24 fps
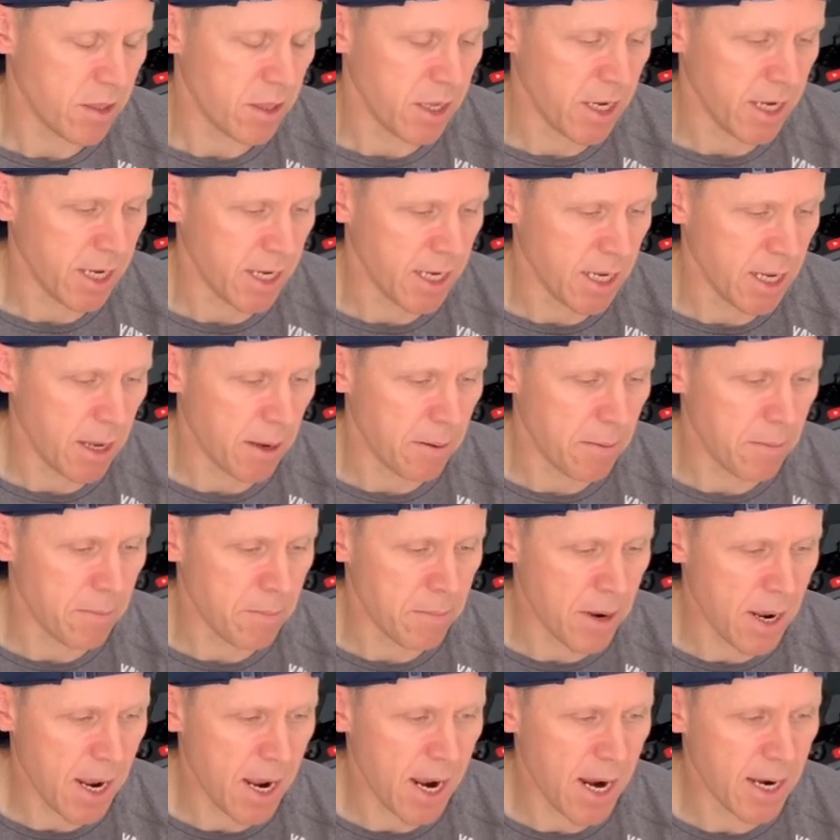the
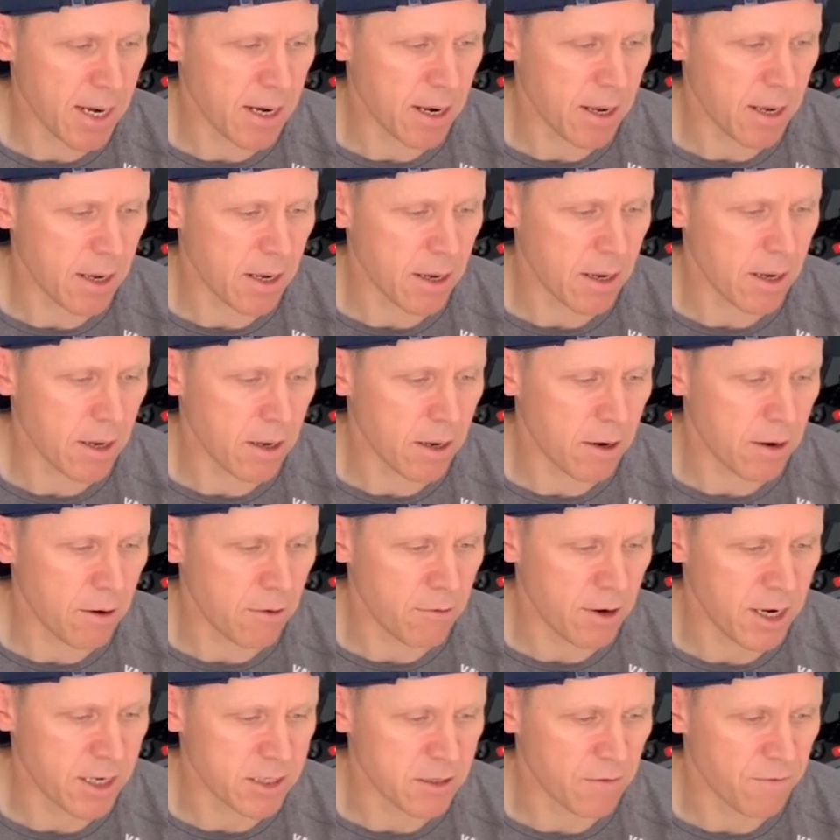main
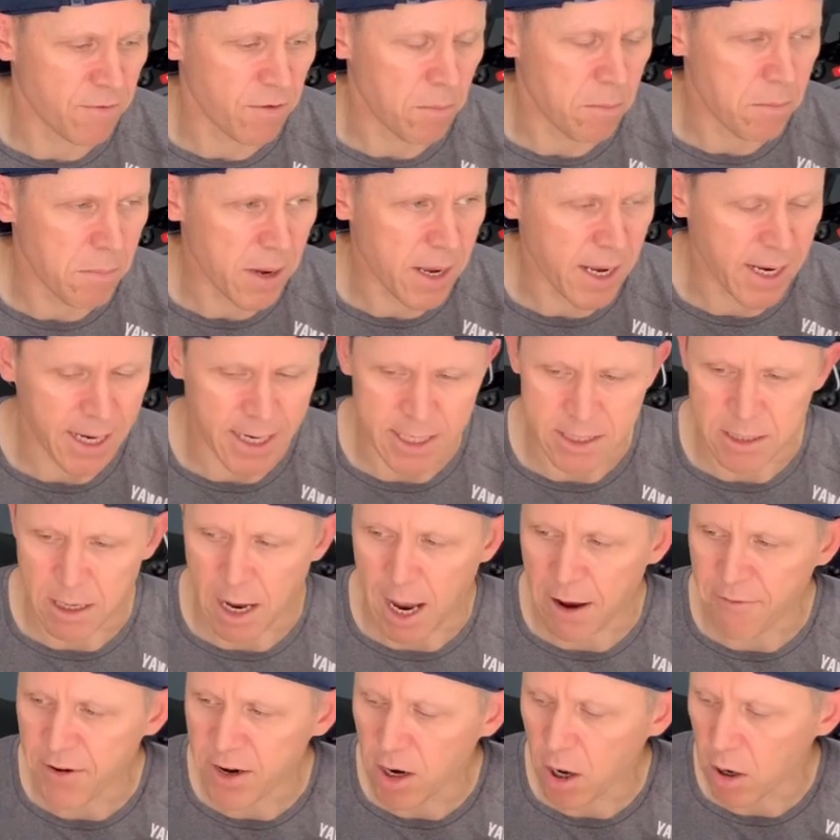reason for me is
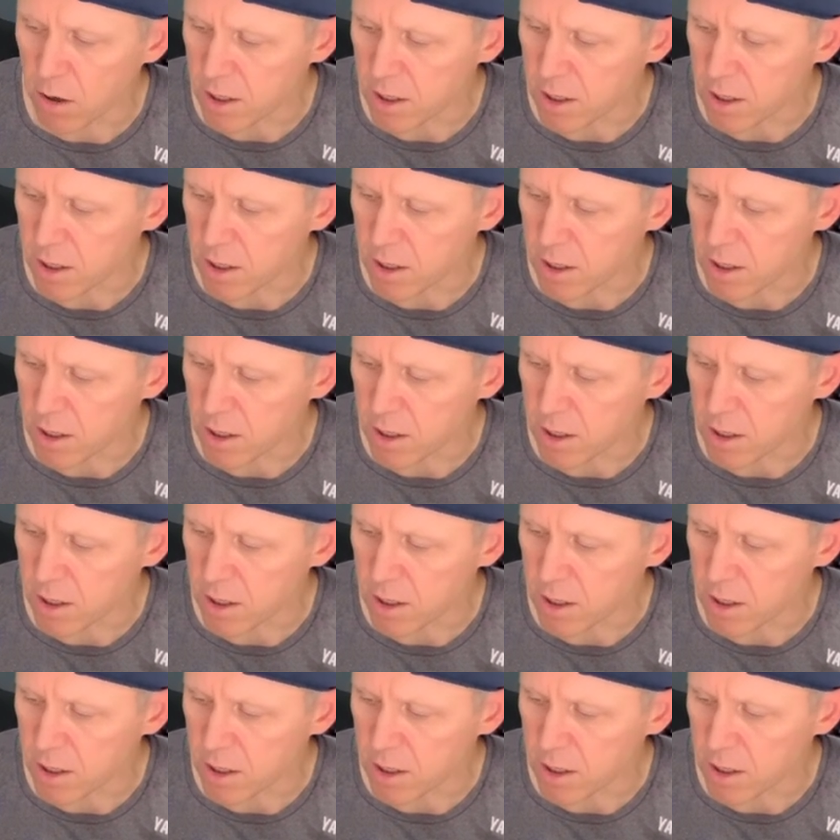having